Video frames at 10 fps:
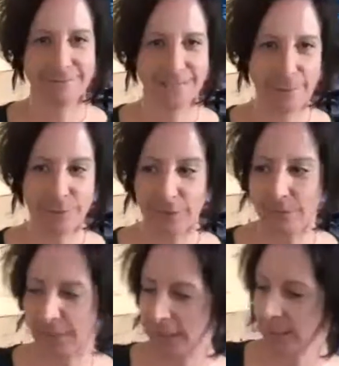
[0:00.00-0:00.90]

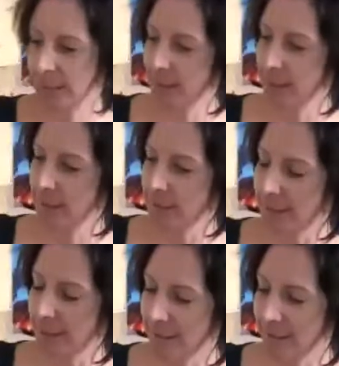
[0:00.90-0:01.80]
absolutely.
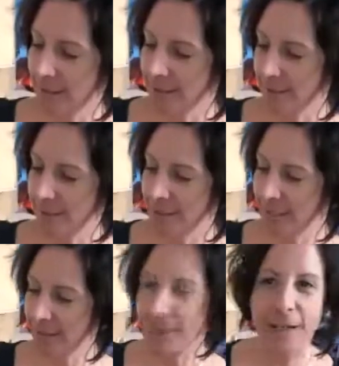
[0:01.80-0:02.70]

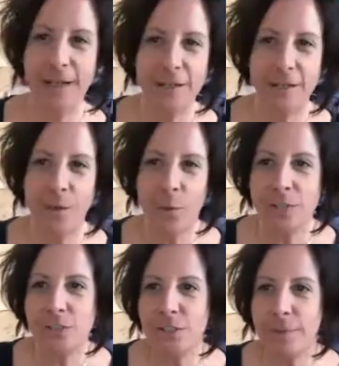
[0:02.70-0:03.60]
And then a
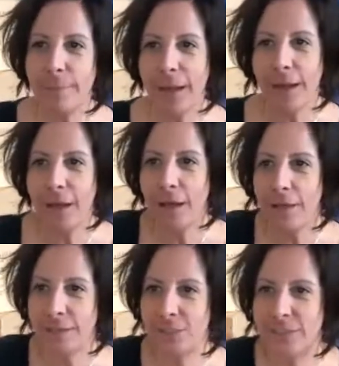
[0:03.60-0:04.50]
question about
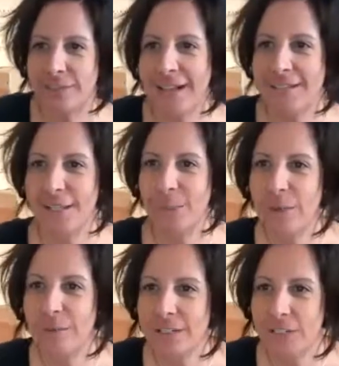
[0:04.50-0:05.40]
Alicia's asking, what
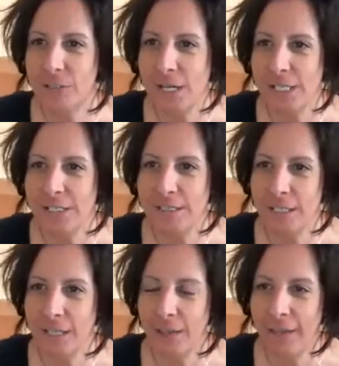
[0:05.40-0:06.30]
restaurants in
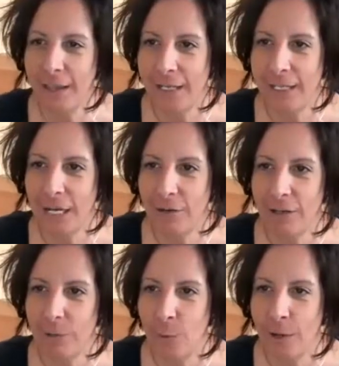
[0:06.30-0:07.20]
LA carry
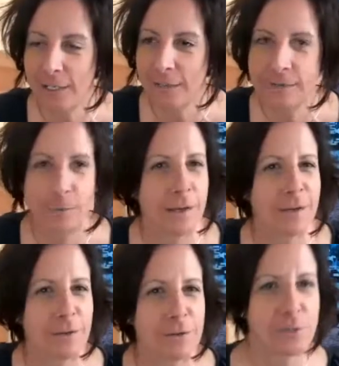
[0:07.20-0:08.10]
your wine? So I don't
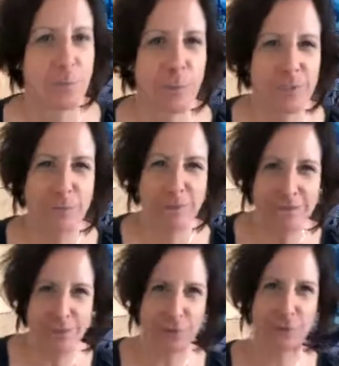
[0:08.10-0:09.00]
know,
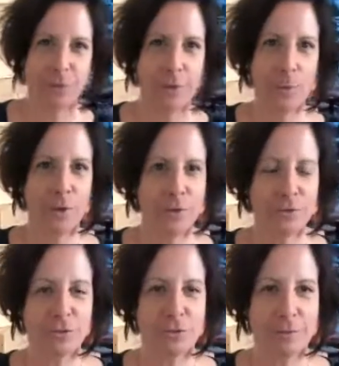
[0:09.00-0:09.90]
where do you
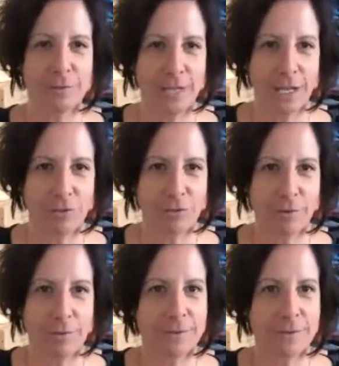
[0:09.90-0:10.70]
distribute, Andrew?